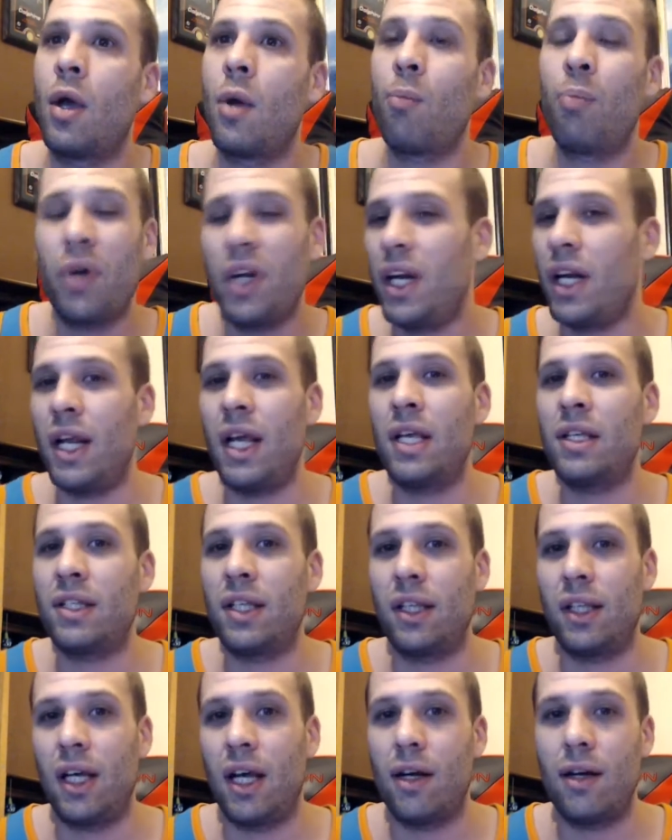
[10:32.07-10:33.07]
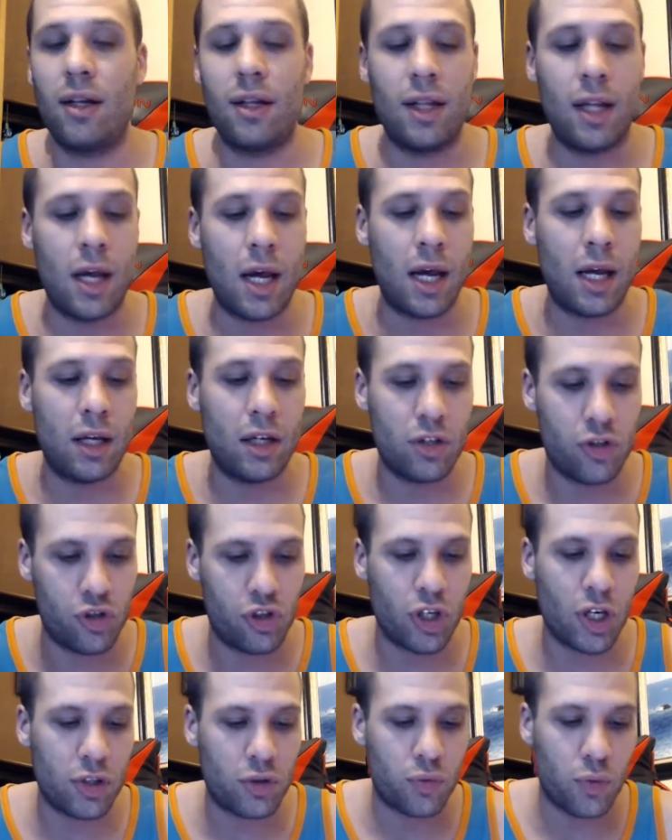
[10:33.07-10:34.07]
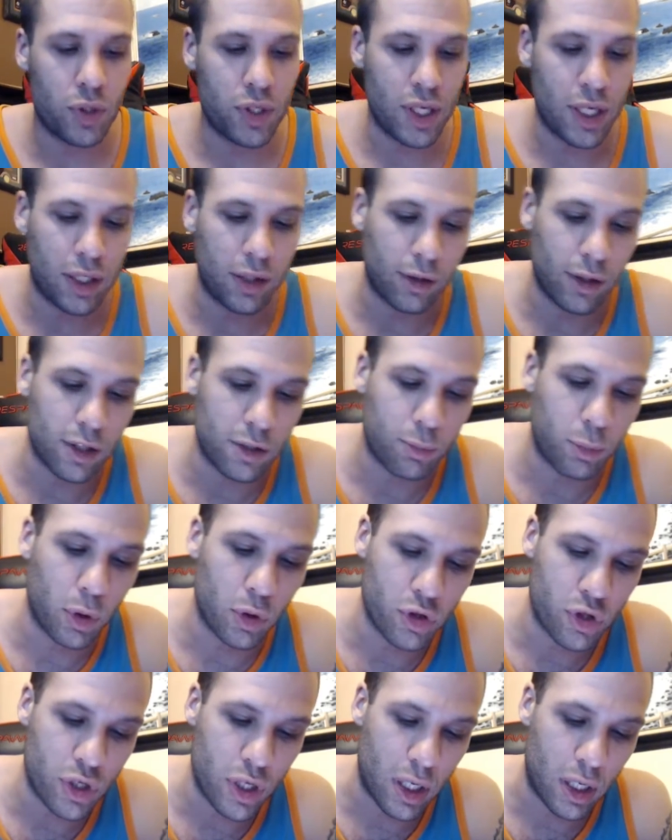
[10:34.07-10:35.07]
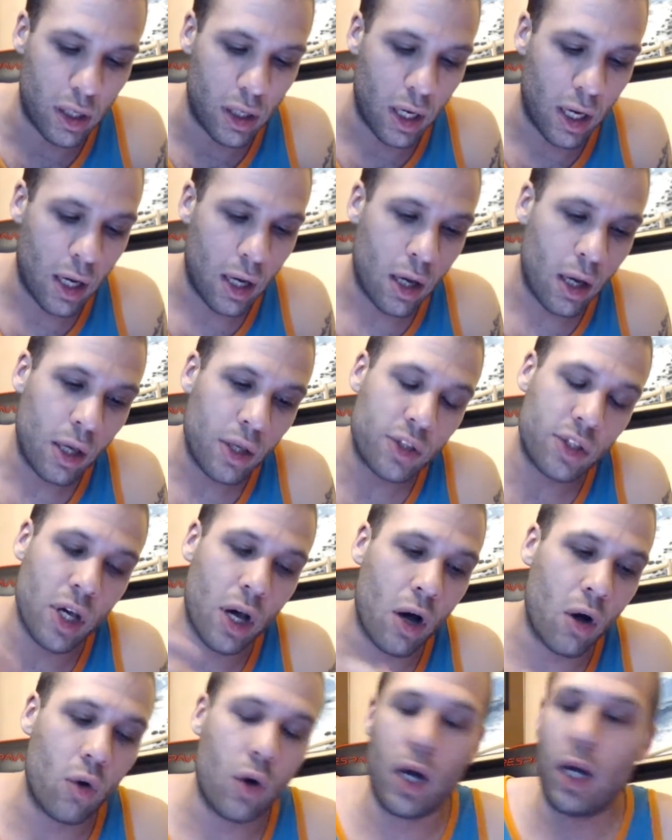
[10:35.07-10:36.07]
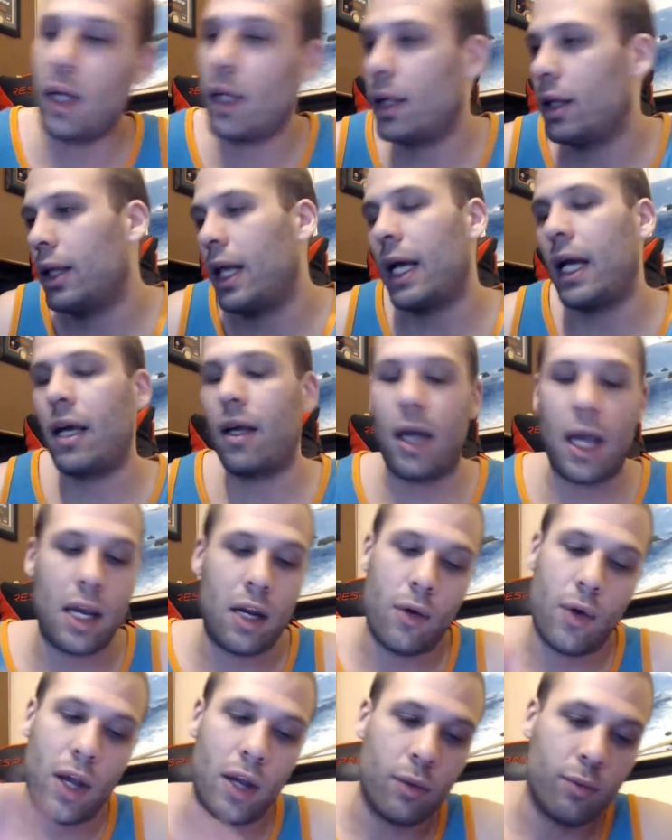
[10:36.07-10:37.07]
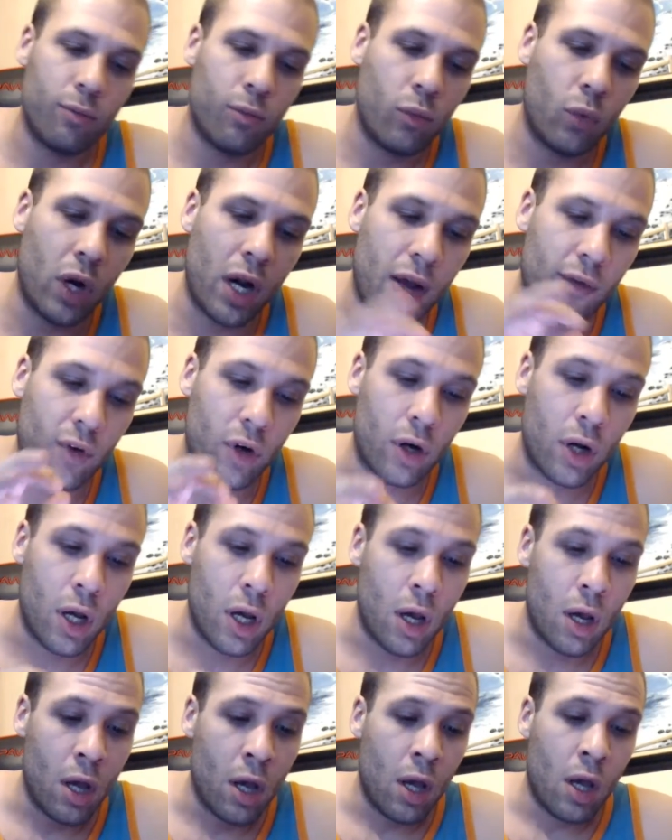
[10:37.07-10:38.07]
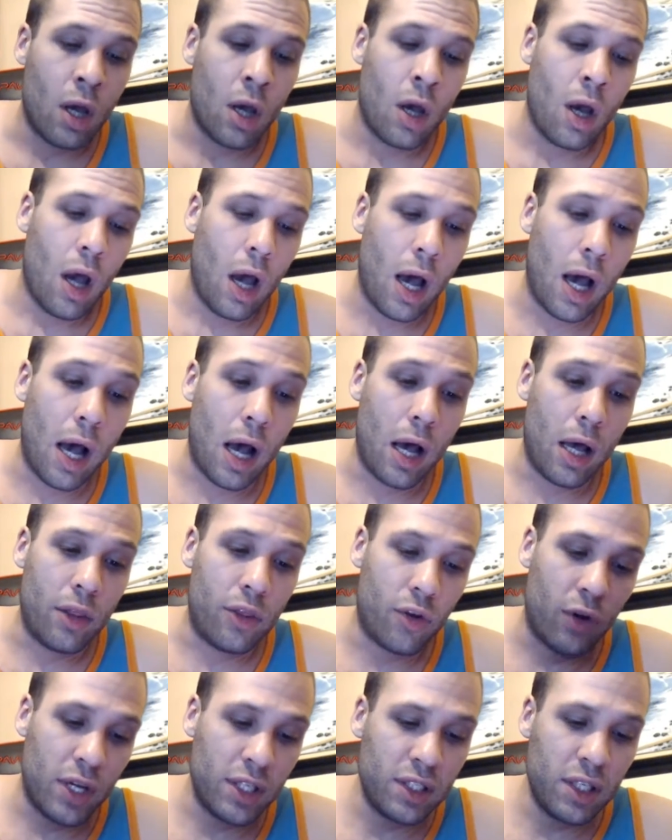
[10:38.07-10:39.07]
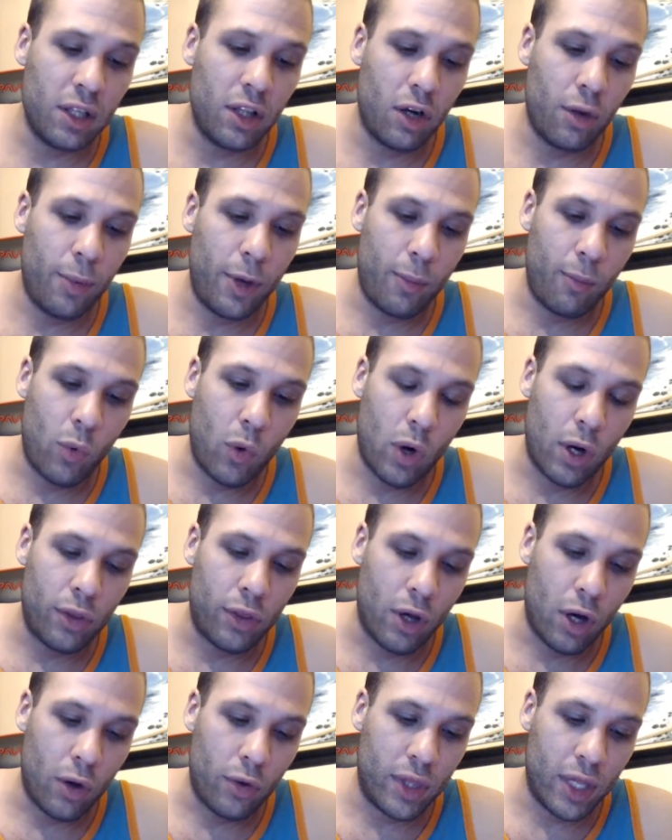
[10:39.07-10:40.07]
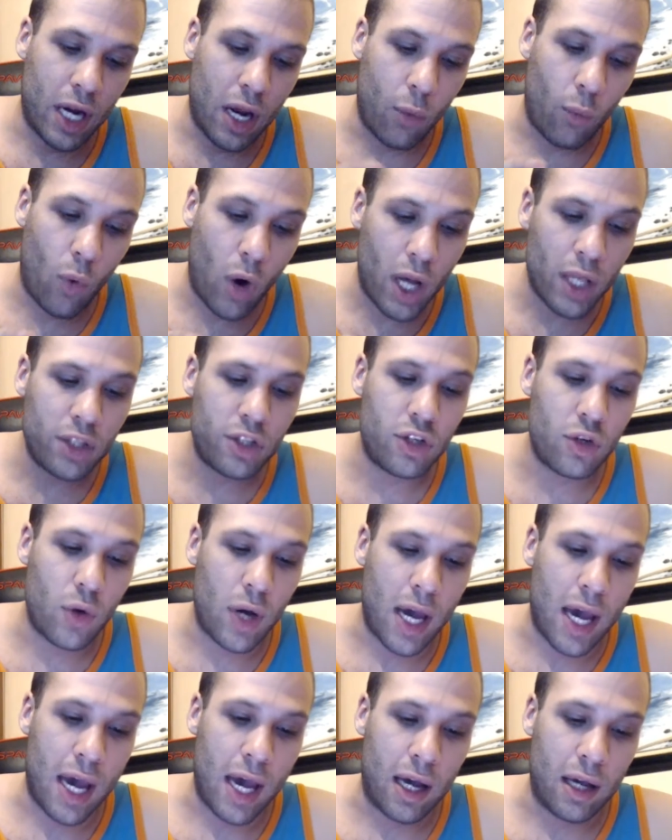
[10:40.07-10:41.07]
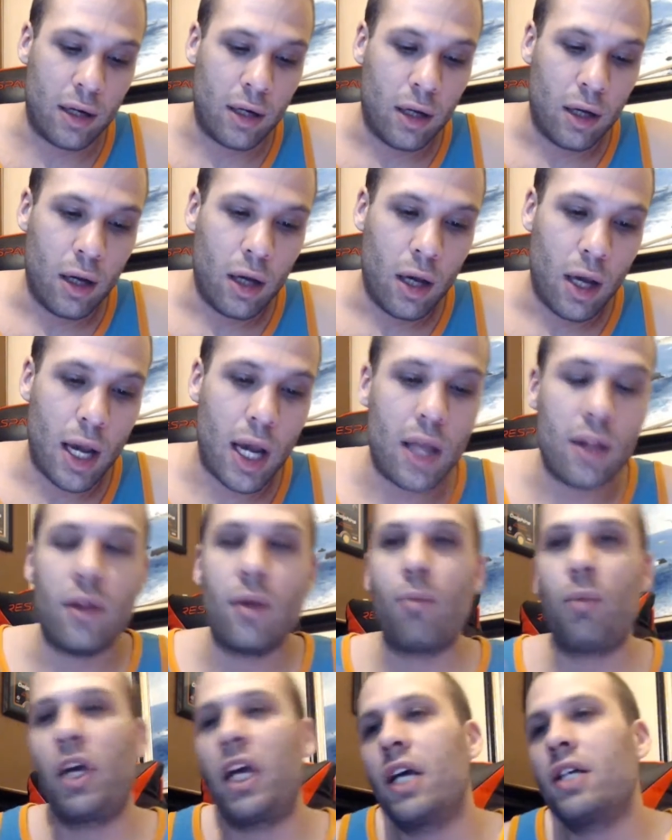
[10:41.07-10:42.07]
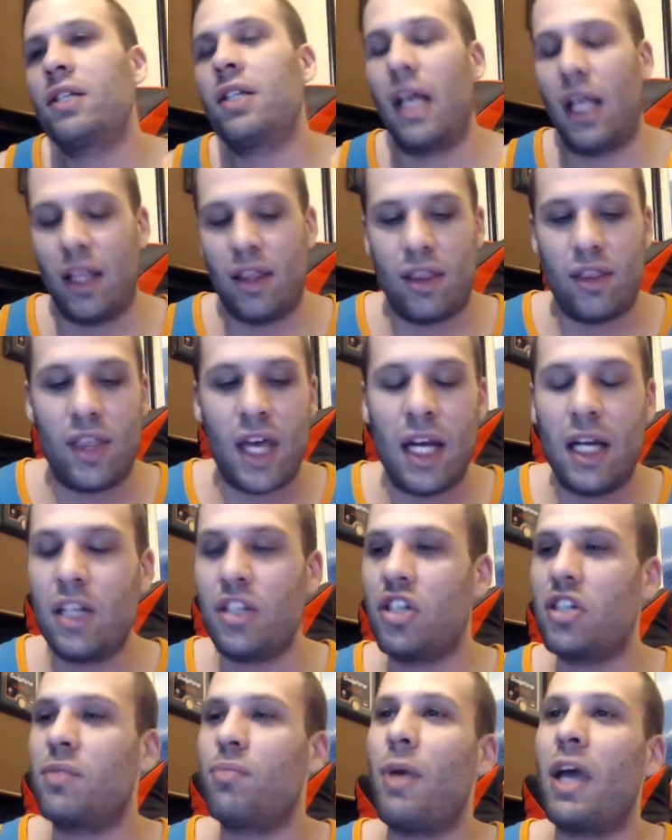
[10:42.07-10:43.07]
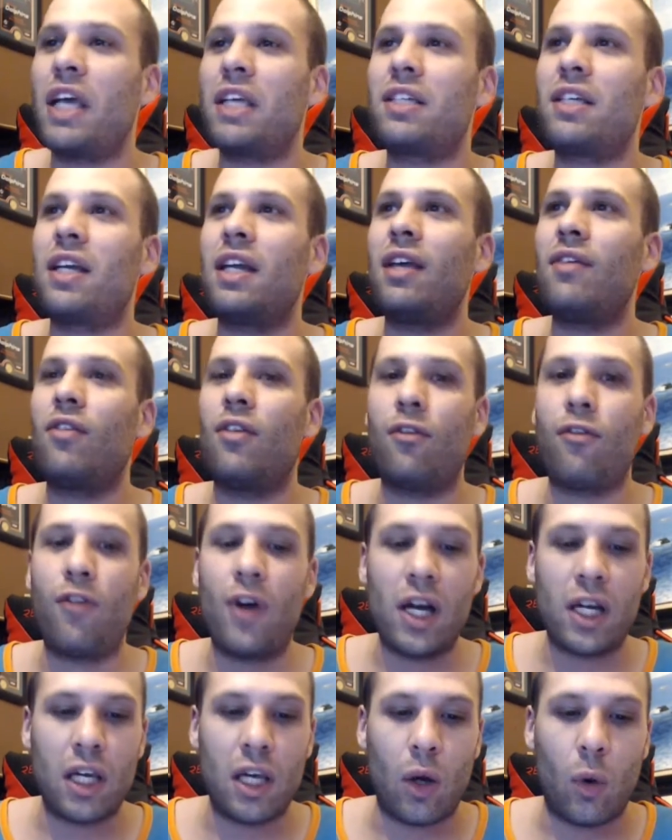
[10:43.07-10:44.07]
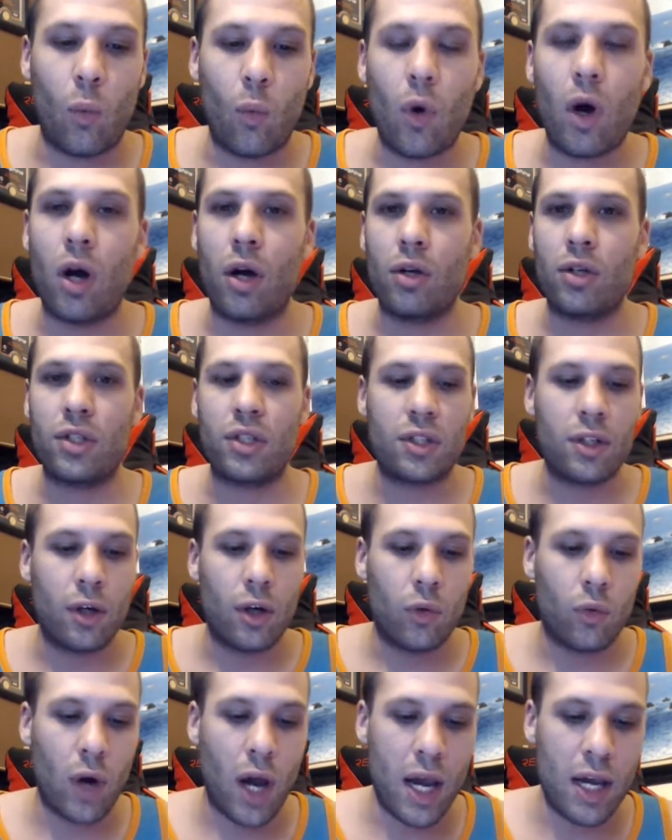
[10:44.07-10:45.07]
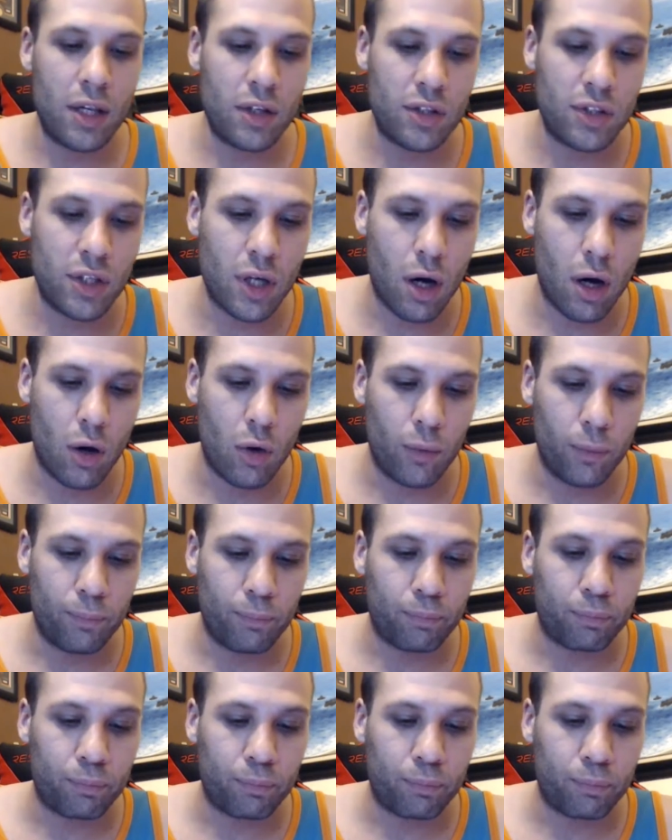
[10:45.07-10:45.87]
But it is, at the end of the day, just ridiculous bullshit. So like, anyway, whatever. There is a little bit more though that I want to add, and because then it just makes it even fucking worse, right? So